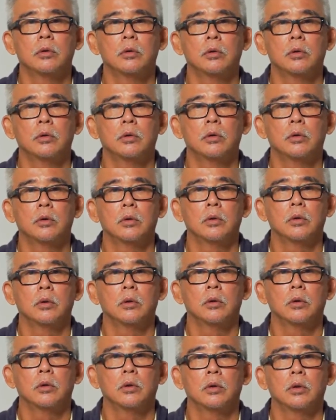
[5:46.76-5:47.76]

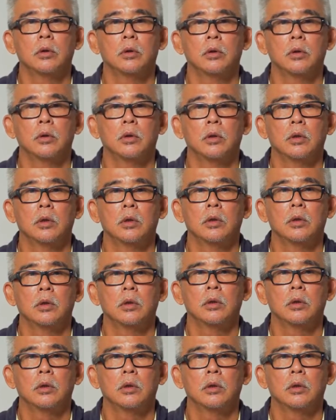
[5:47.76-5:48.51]
(silence)